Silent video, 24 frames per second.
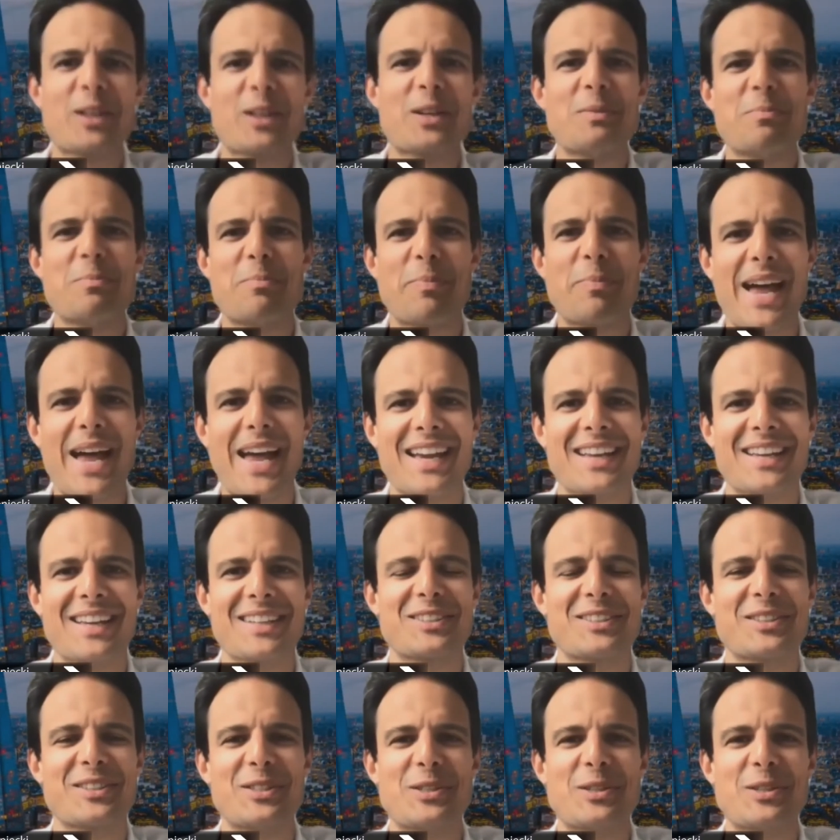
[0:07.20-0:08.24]
back
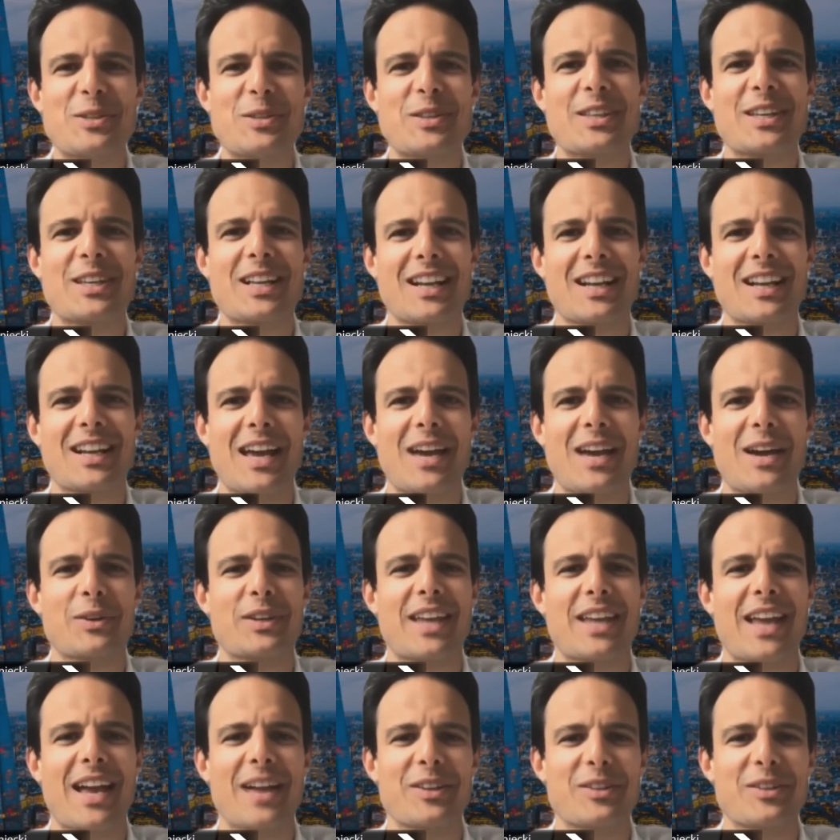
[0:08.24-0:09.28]
to the Cloud
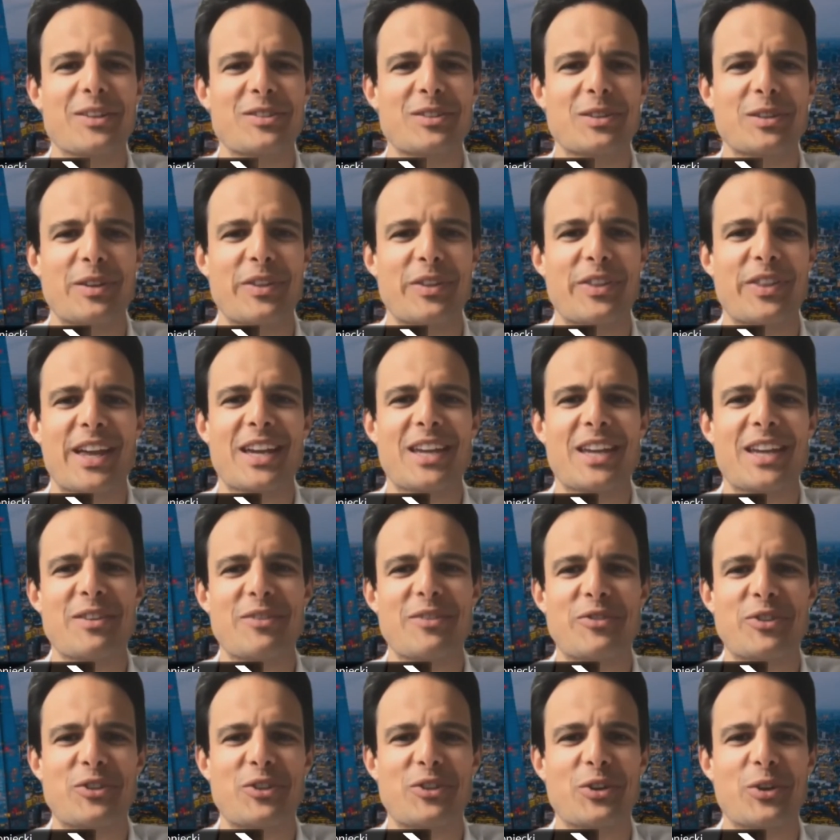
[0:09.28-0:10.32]
Council. Thank you
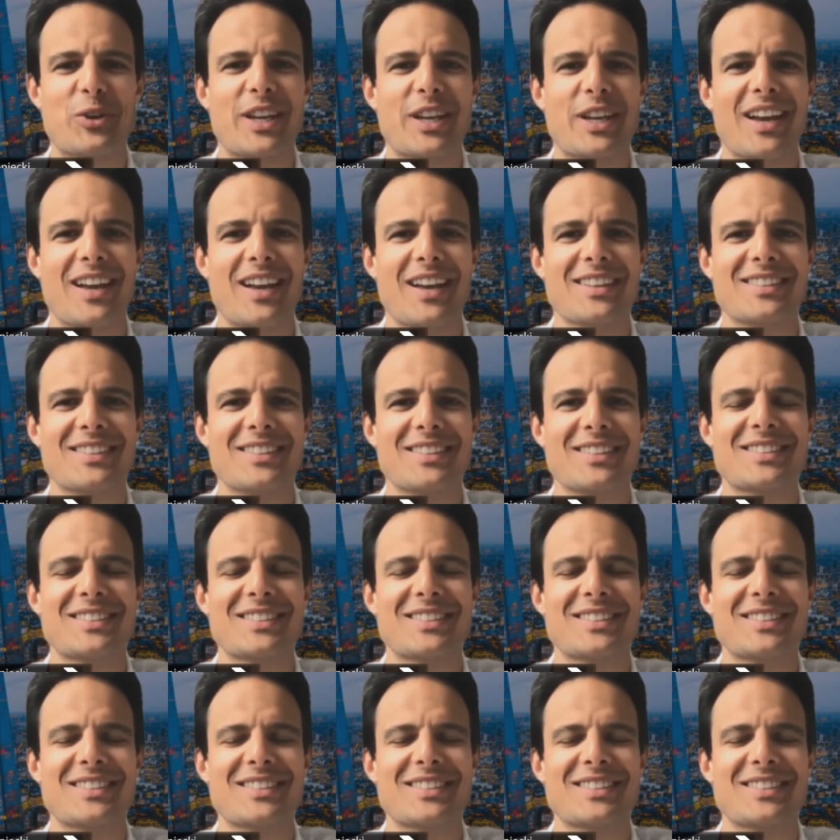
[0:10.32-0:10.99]
for joining us.